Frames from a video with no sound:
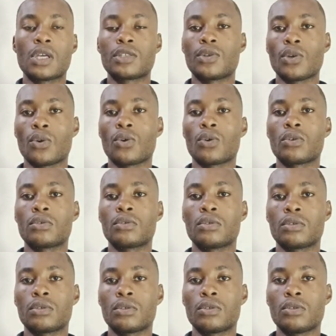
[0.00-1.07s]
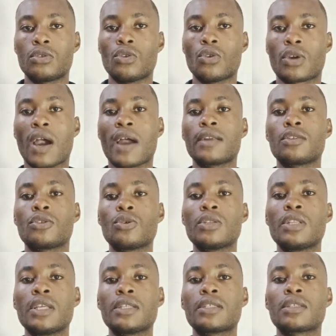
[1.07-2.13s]
So you can do
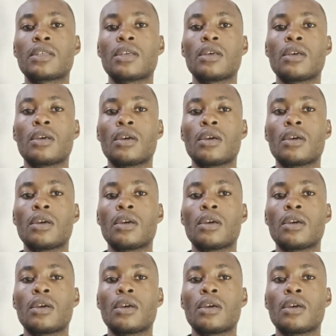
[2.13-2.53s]
this.